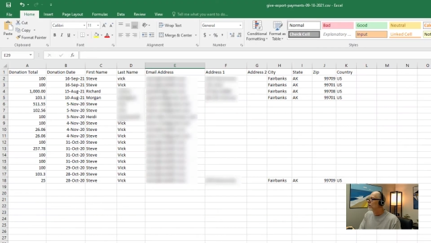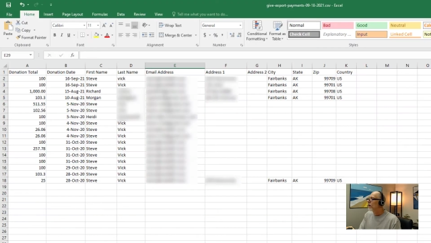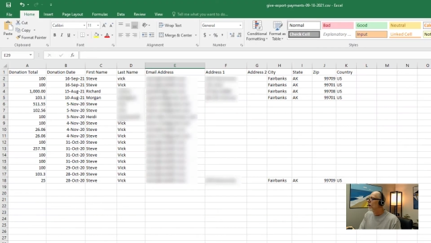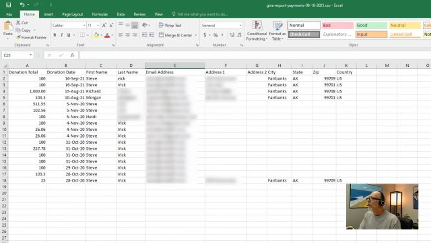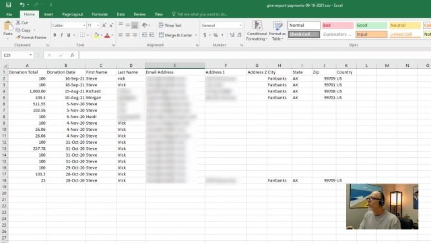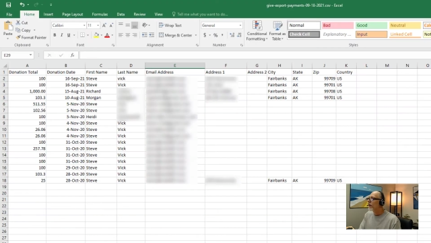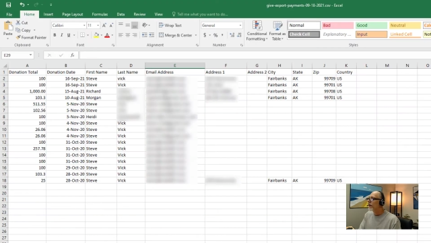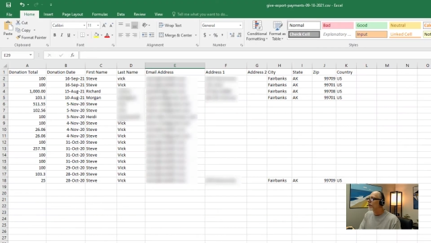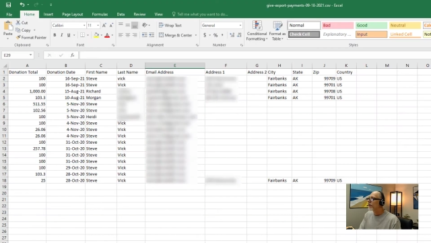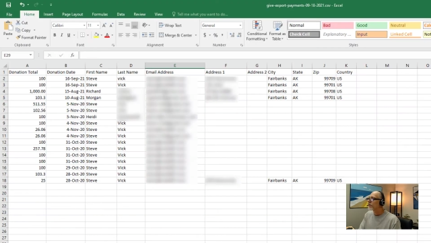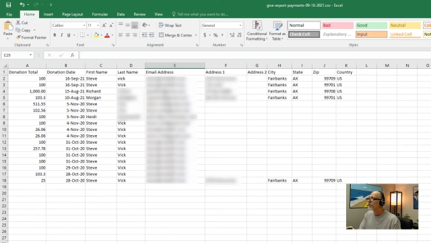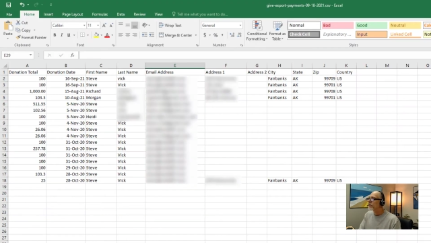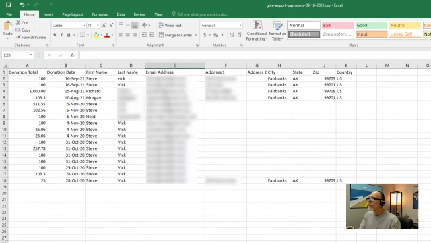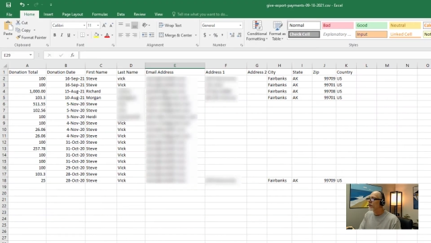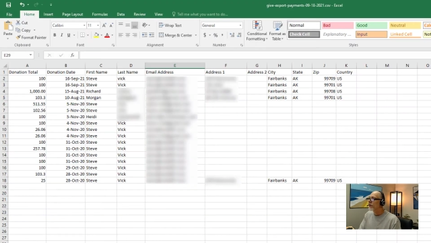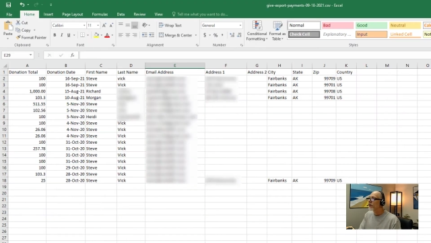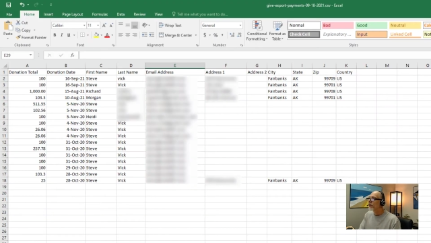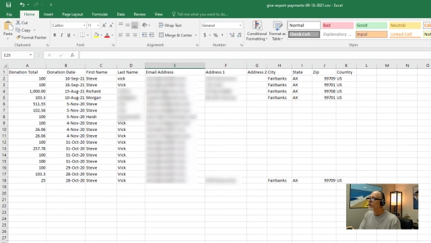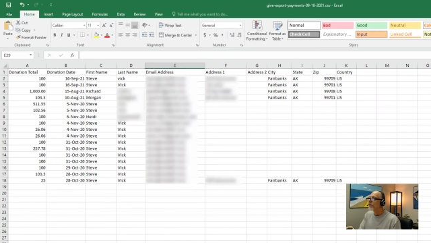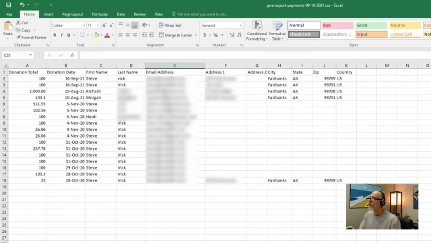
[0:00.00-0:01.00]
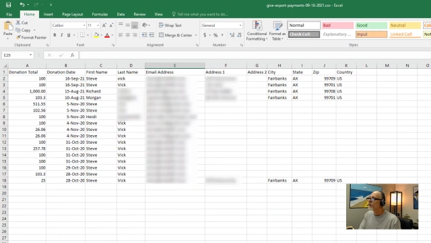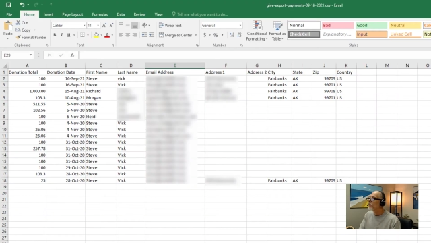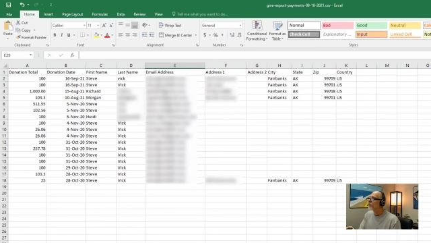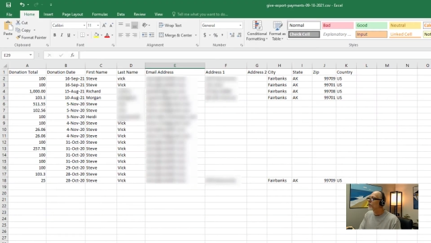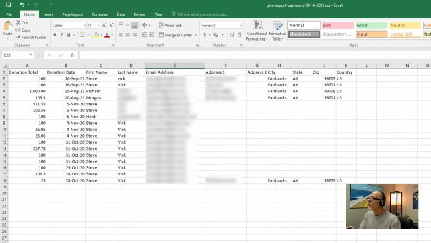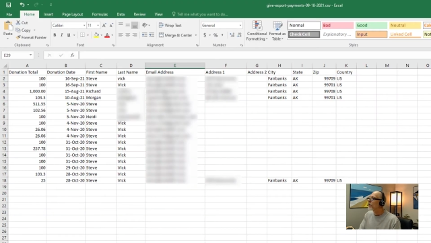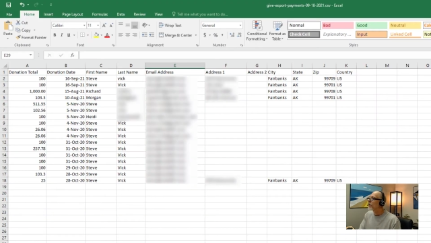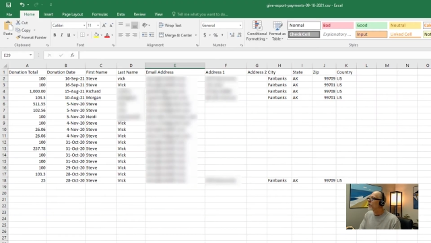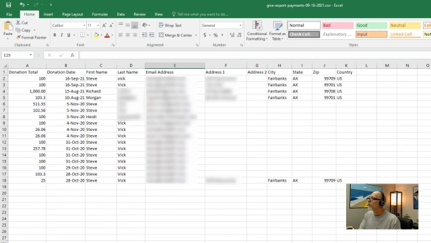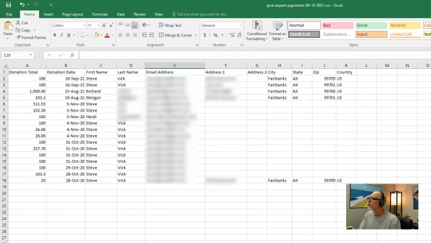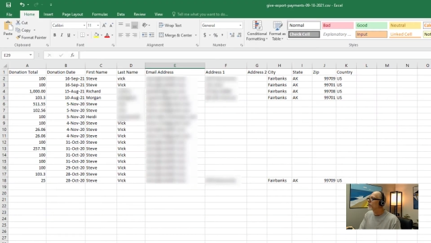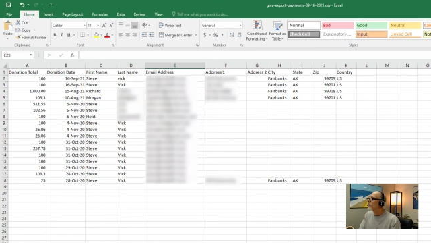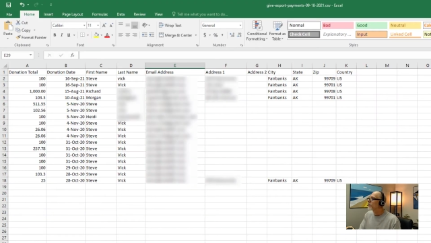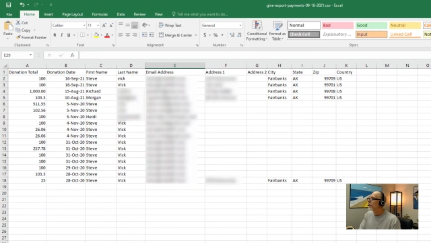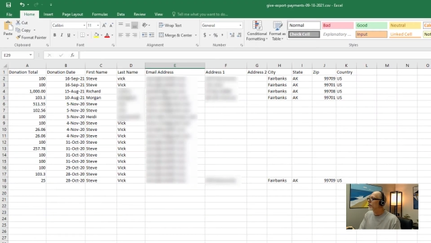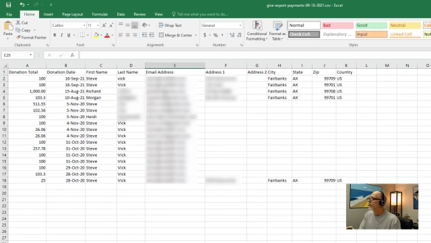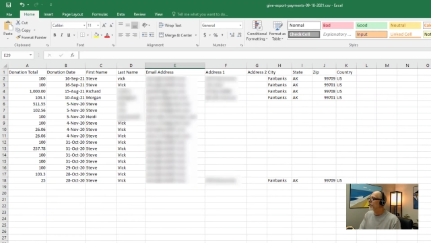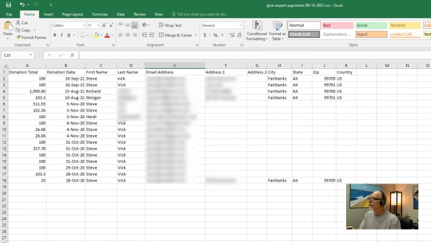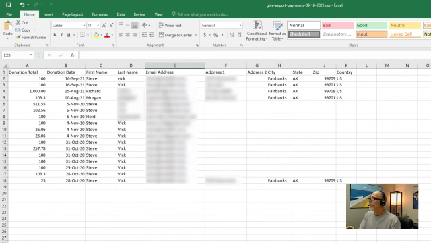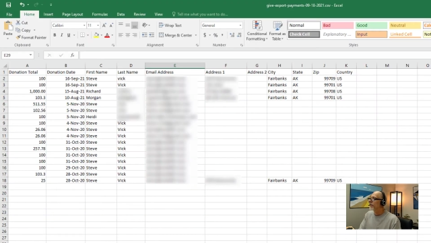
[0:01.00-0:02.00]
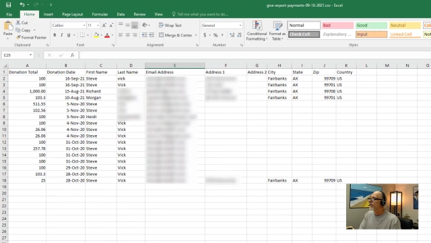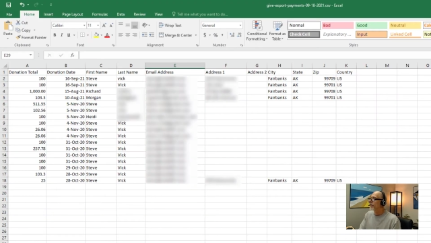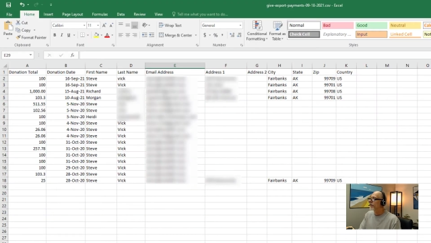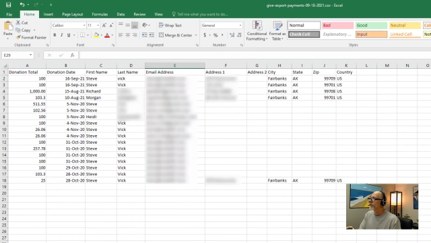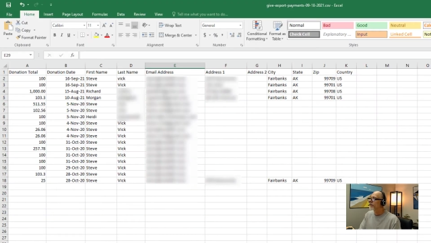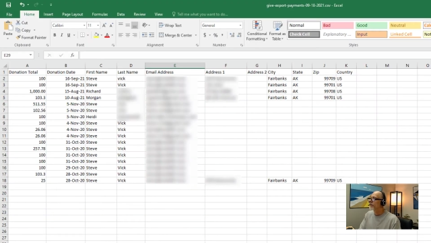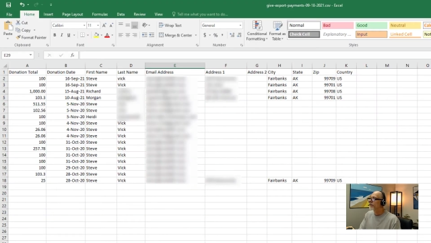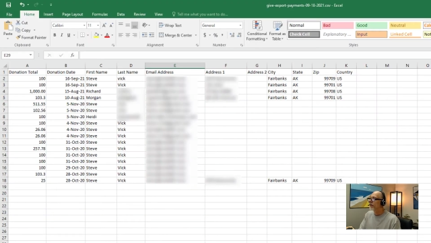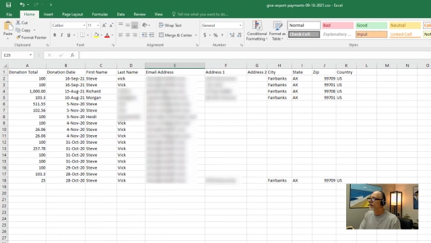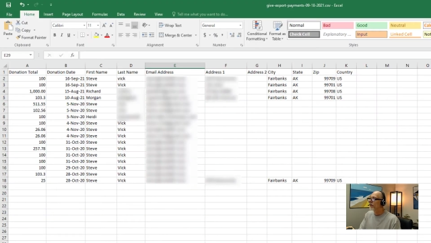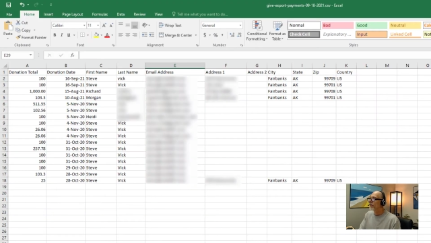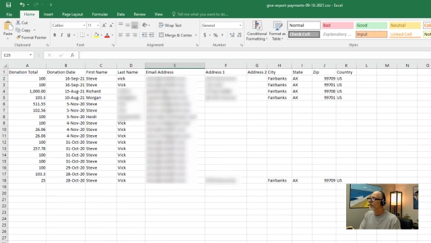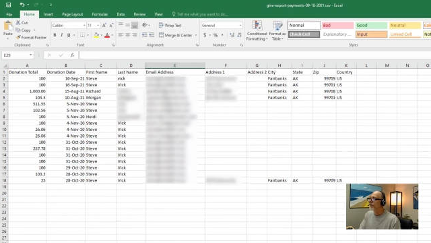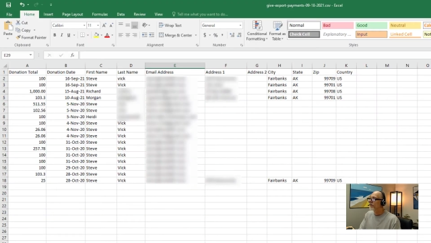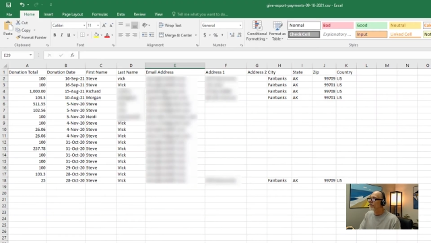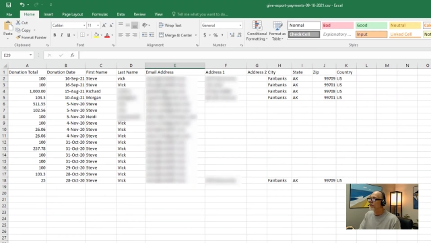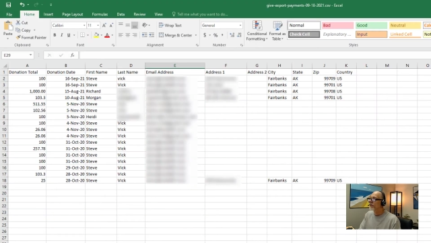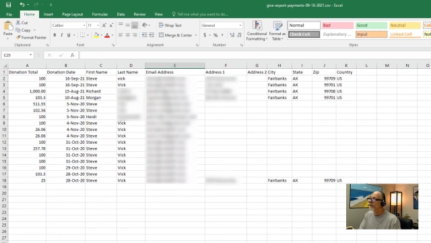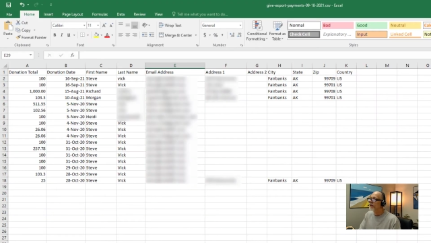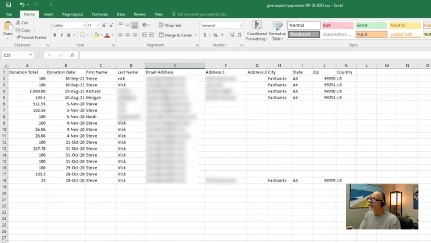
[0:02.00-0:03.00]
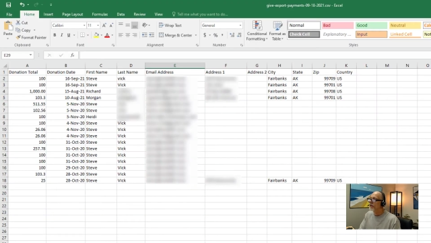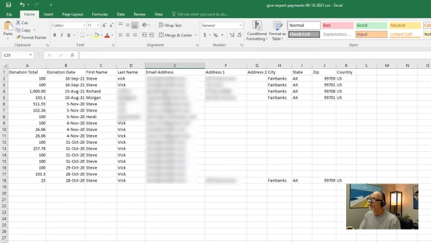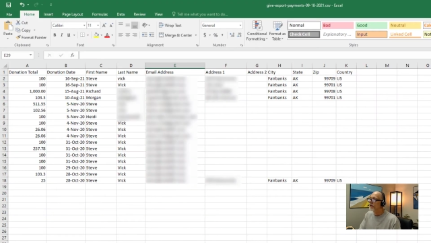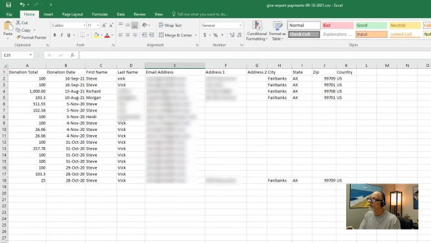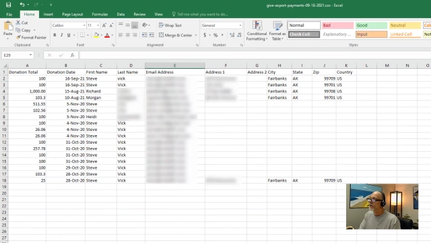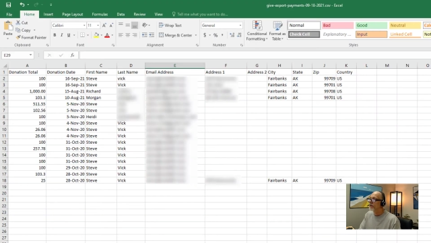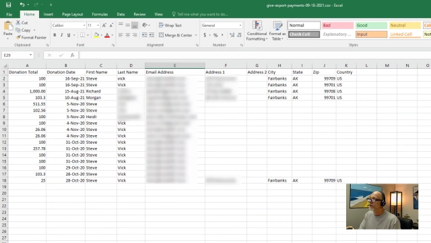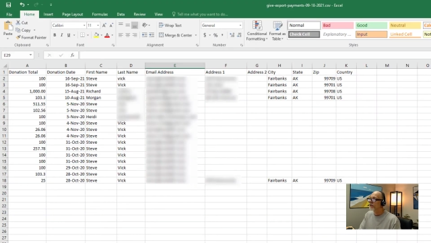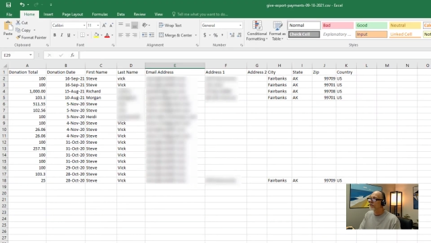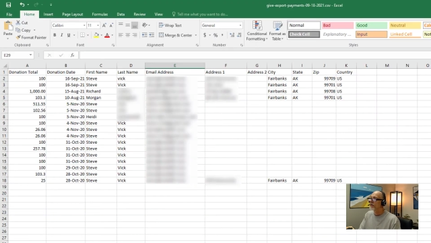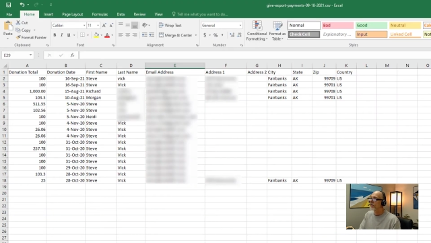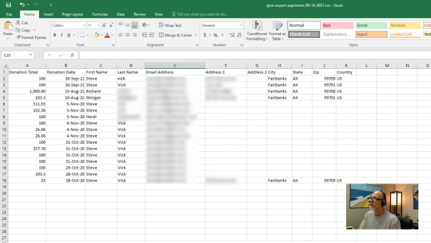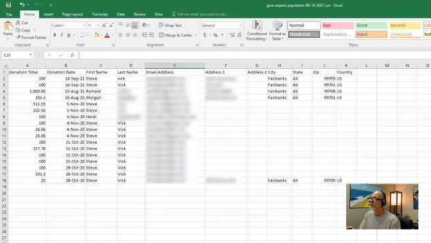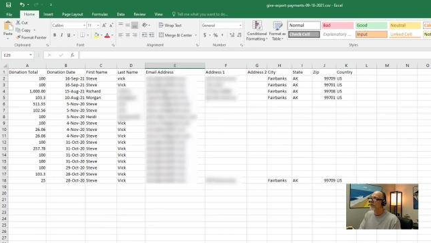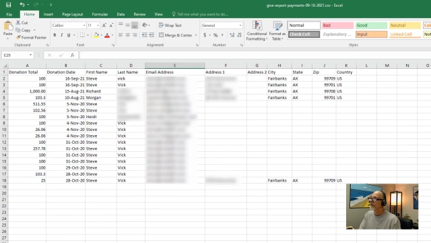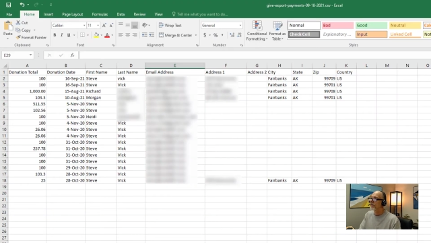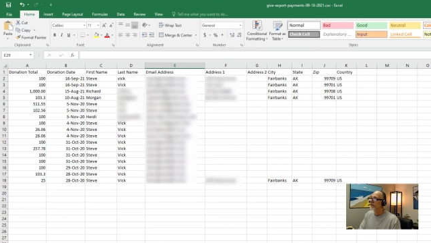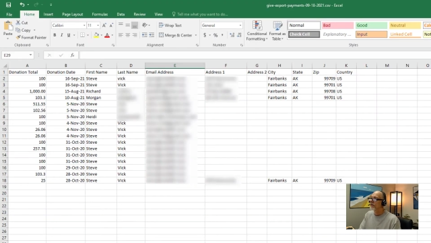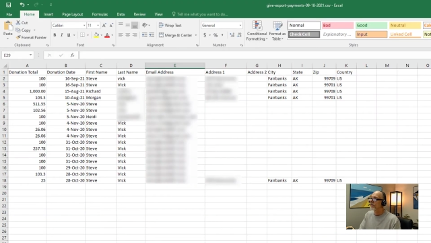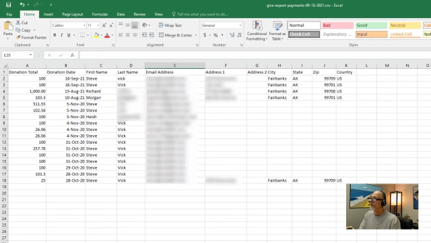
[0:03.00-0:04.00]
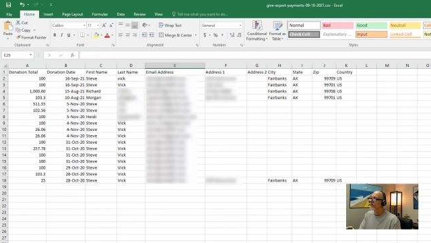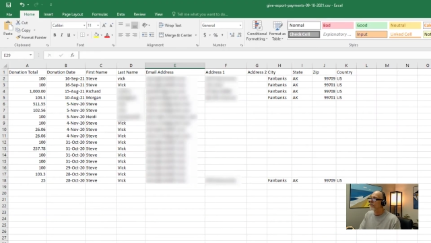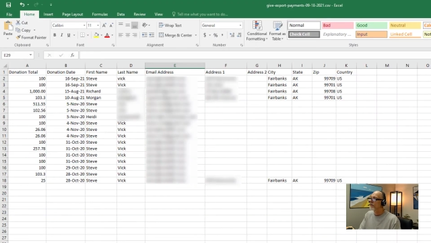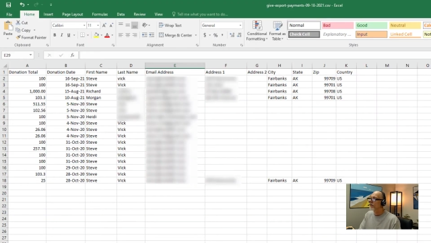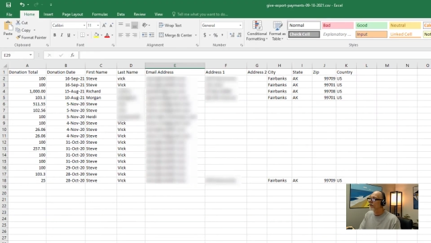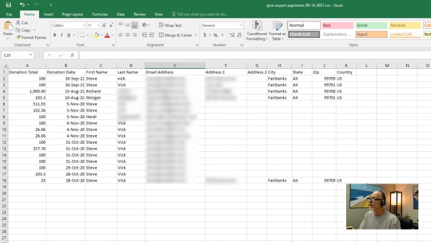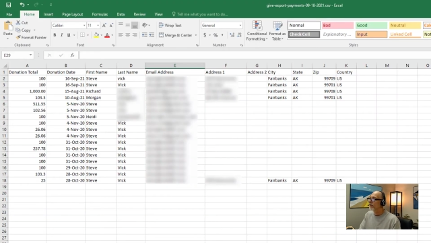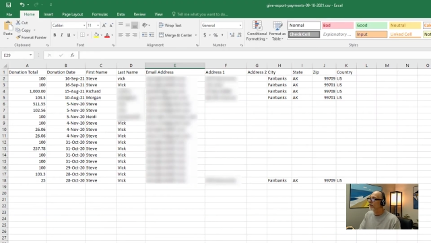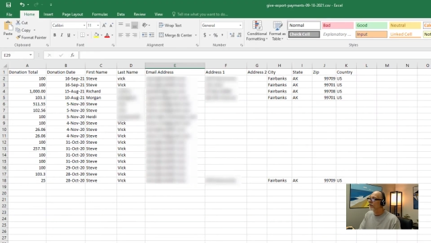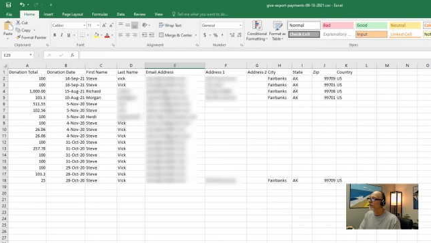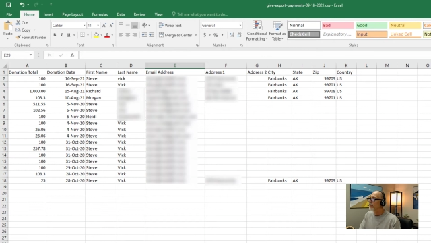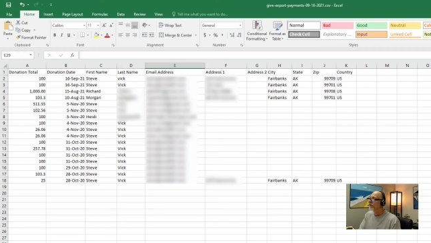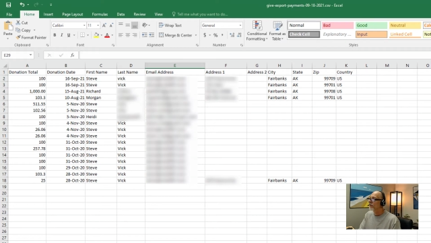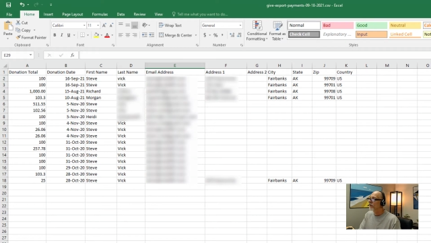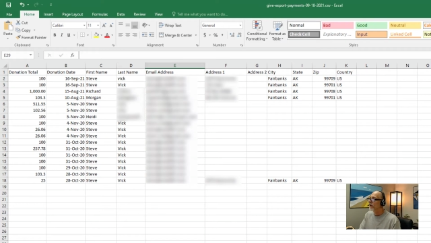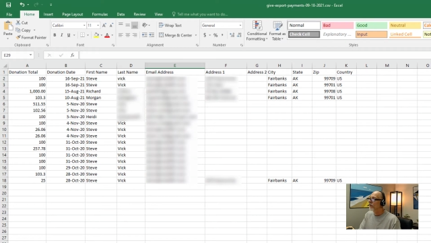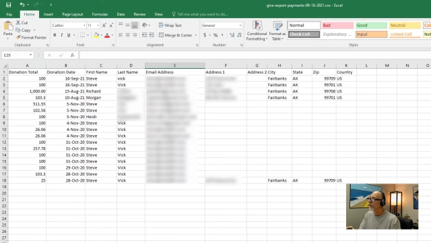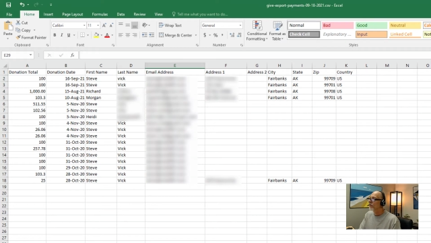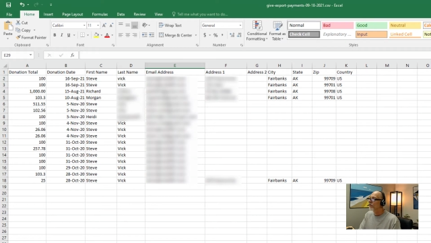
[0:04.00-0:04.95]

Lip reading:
No face is visible, so there are no lips to read.